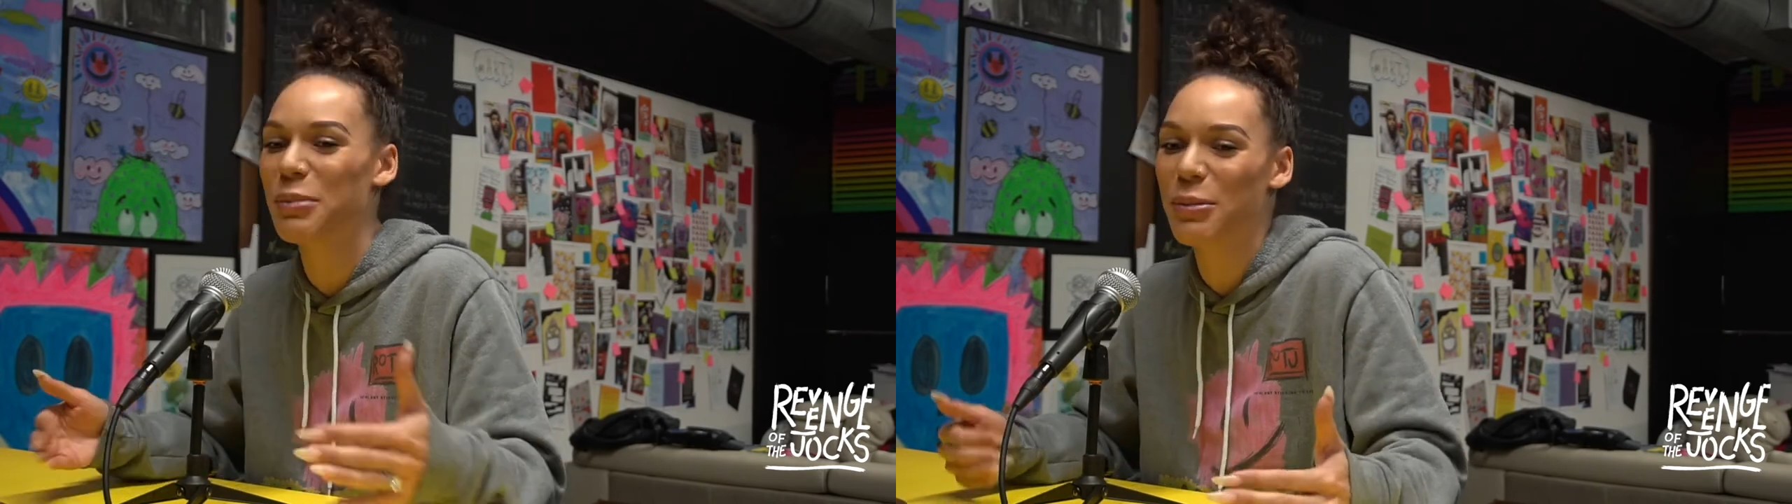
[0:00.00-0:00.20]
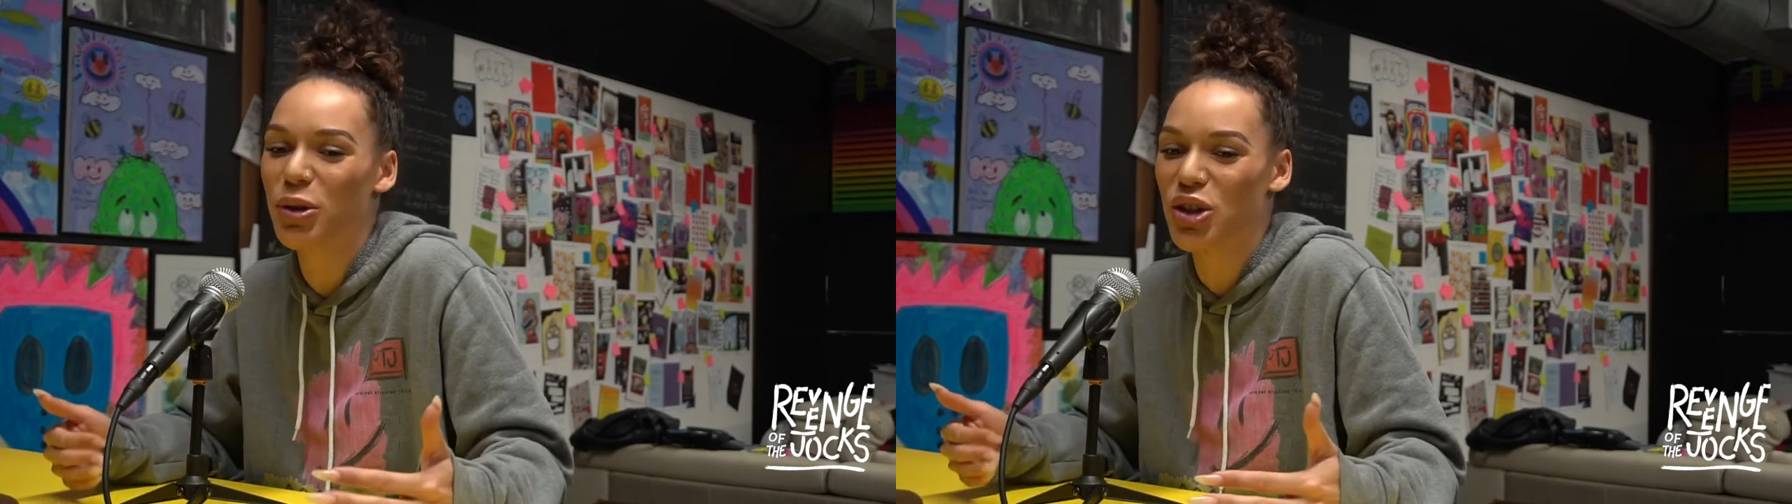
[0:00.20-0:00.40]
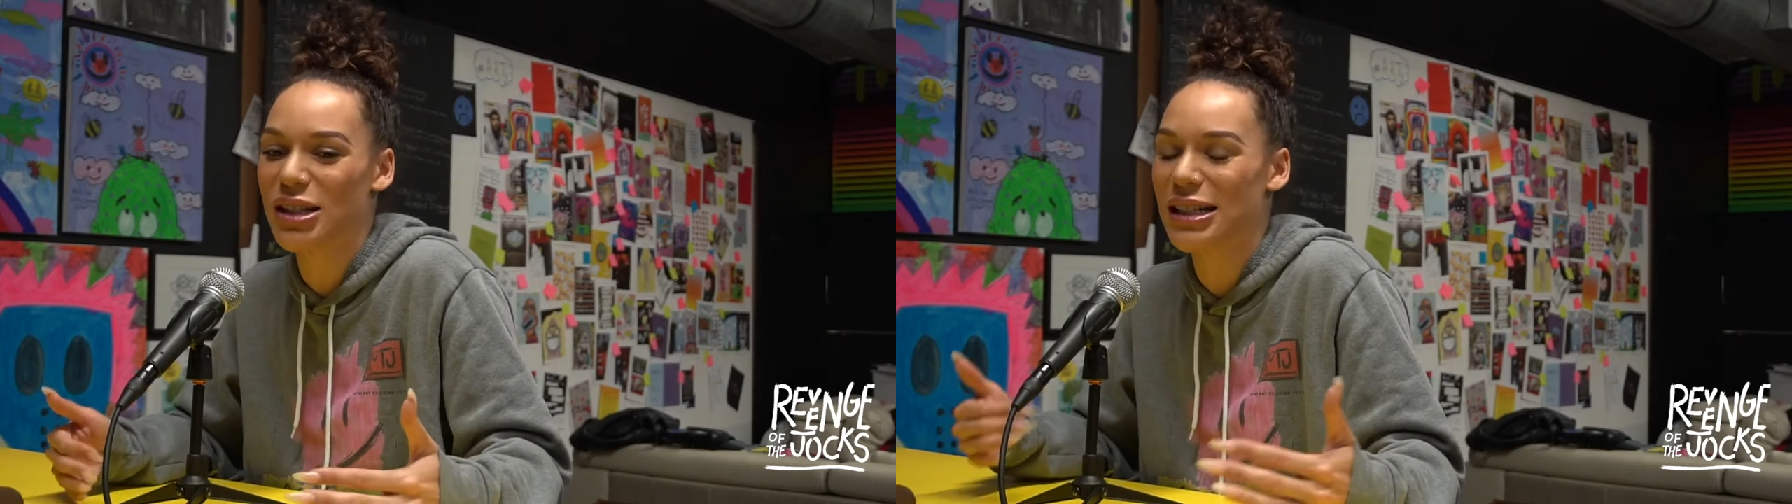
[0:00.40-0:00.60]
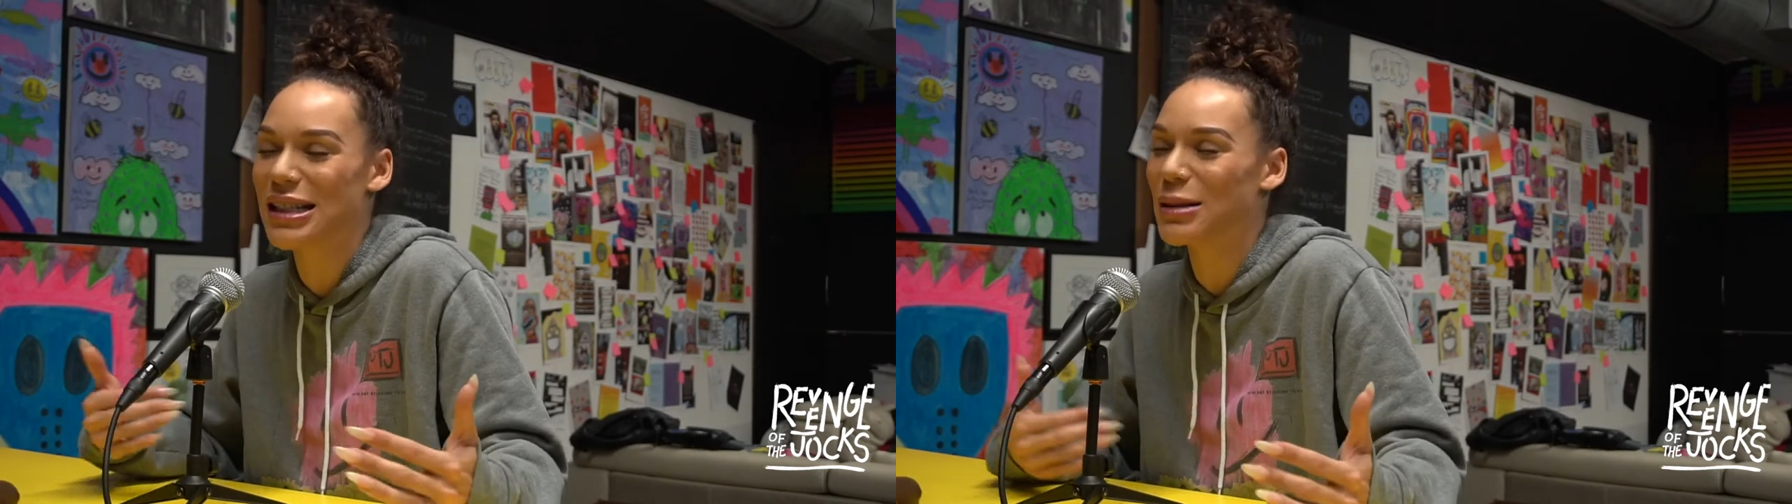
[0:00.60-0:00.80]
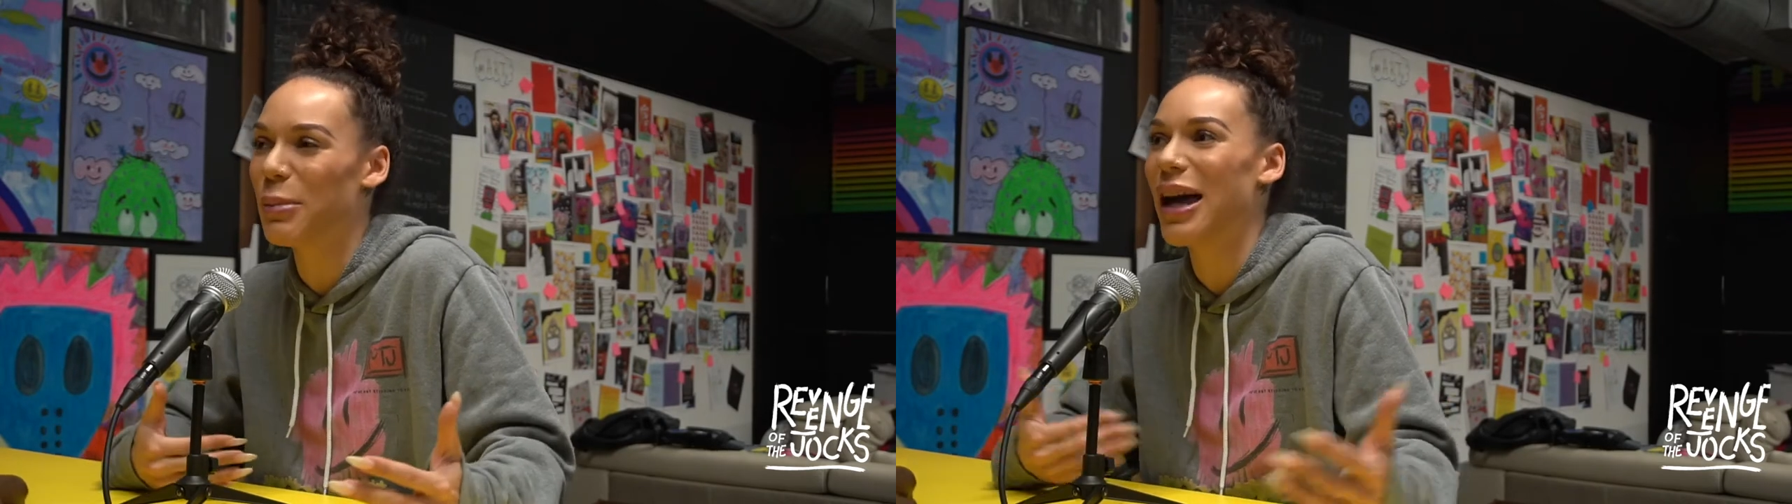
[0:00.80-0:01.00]
People just
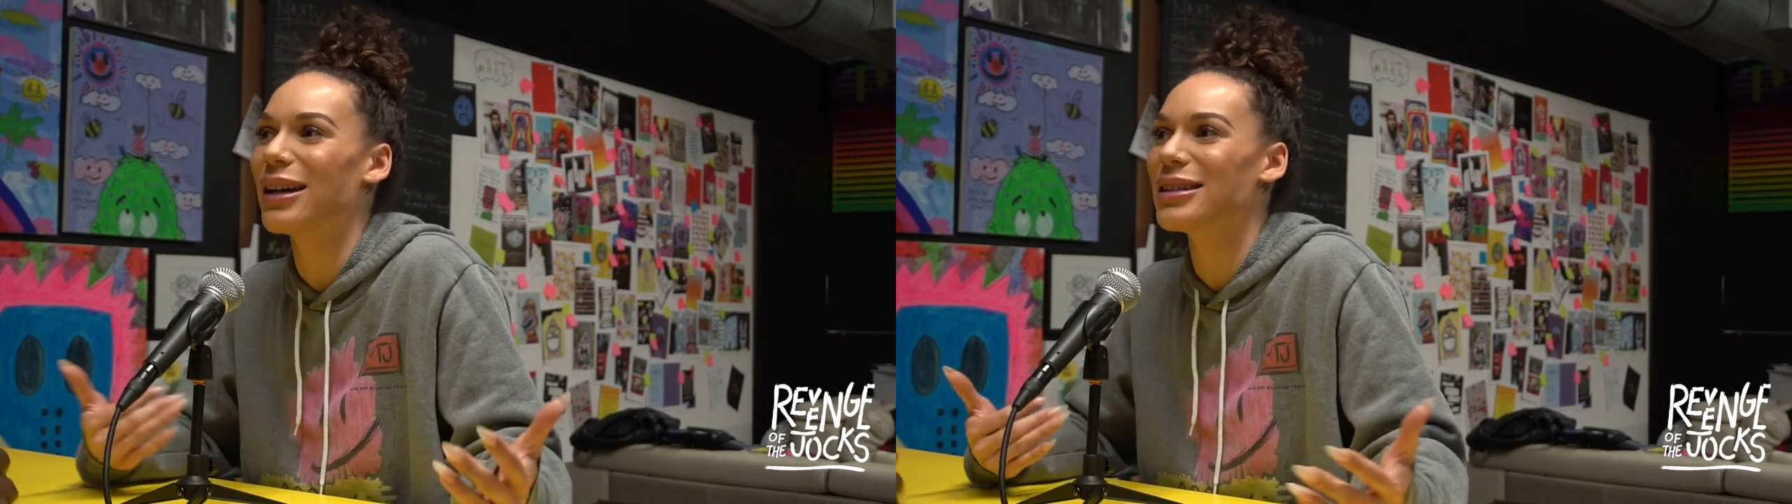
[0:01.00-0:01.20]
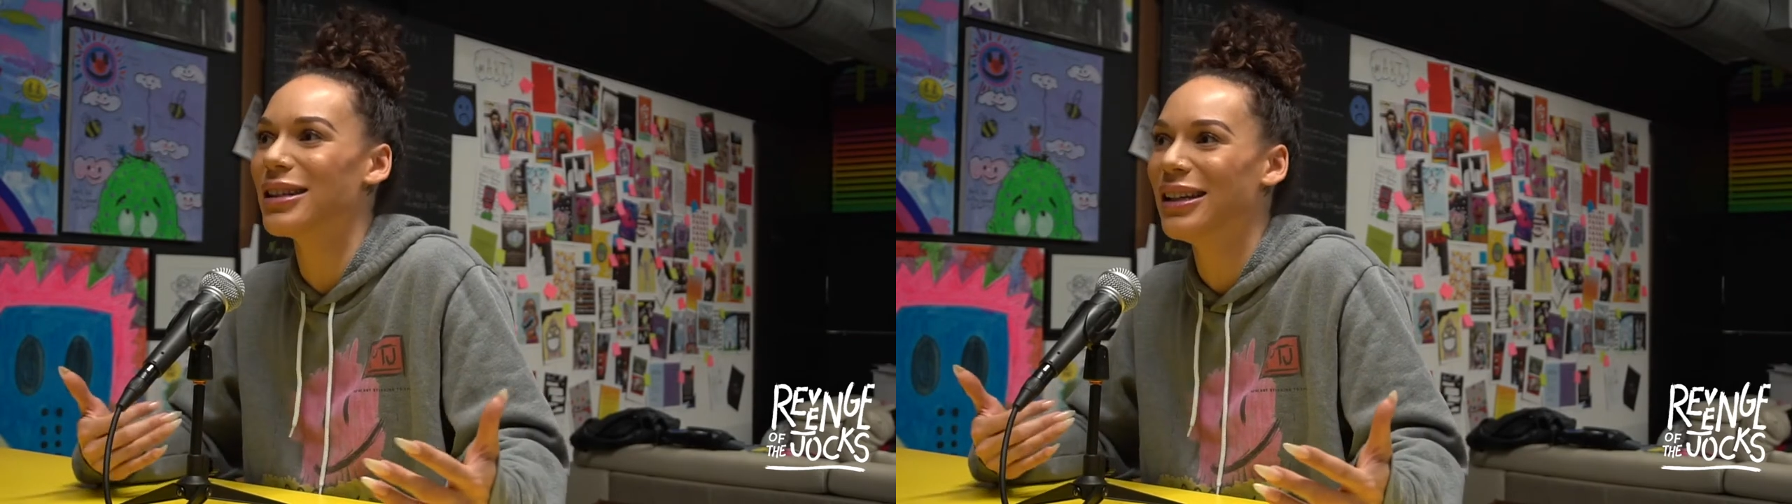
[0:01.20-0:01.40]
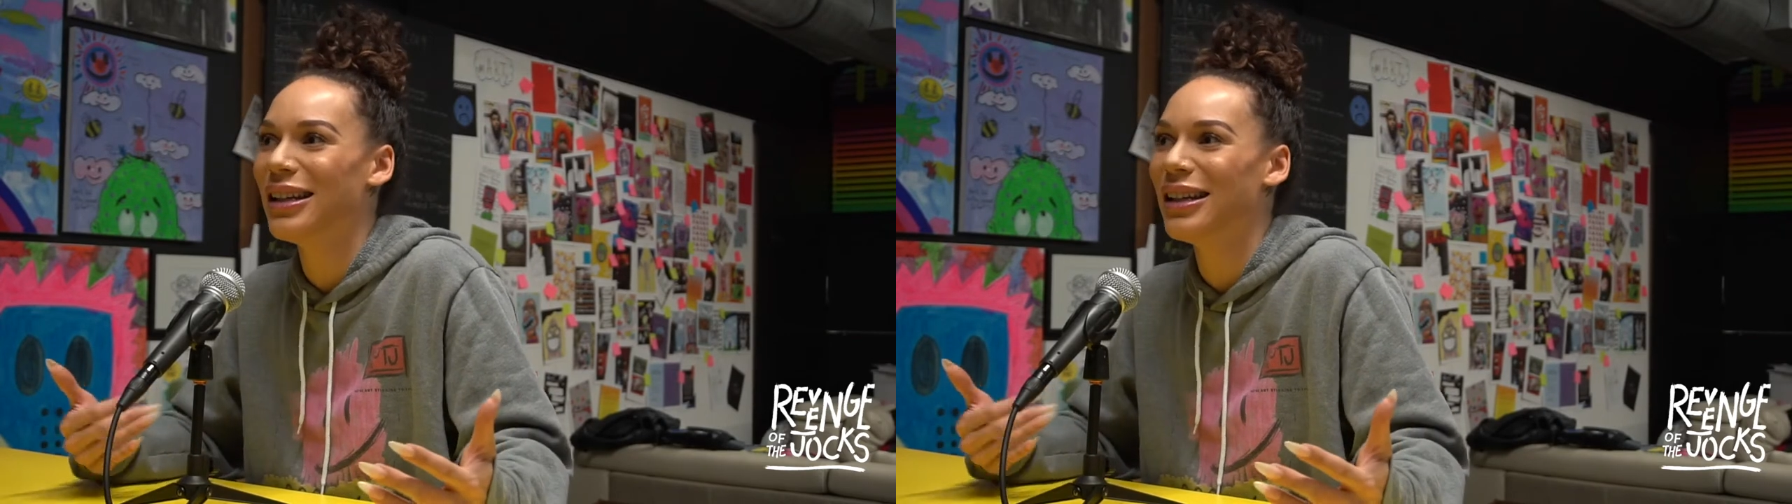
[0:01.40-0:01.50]
expect,